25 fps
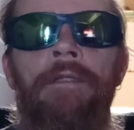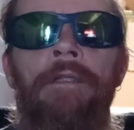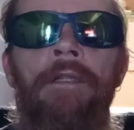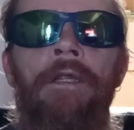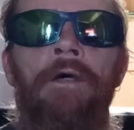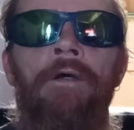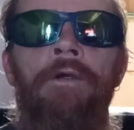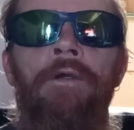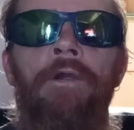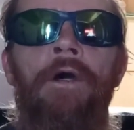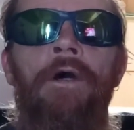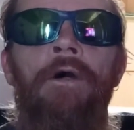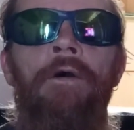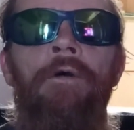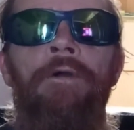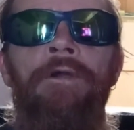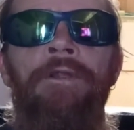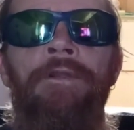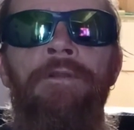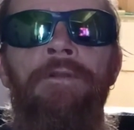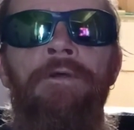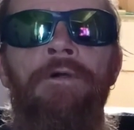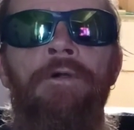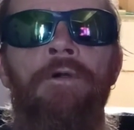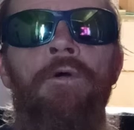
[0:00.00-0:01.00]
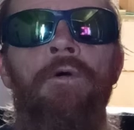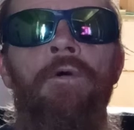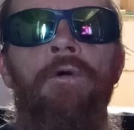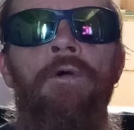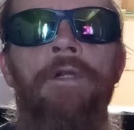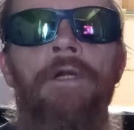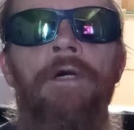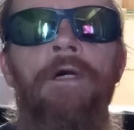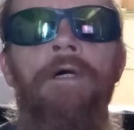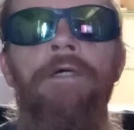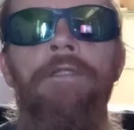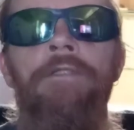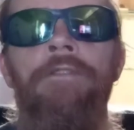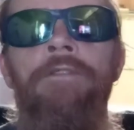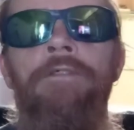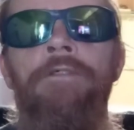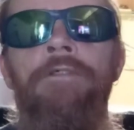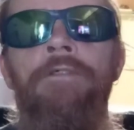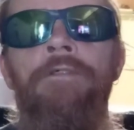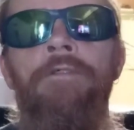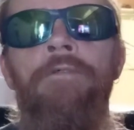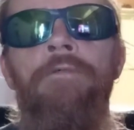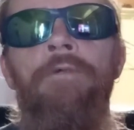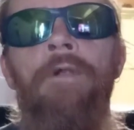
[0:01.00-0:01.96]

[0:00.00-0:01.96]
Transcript: logo in the corner to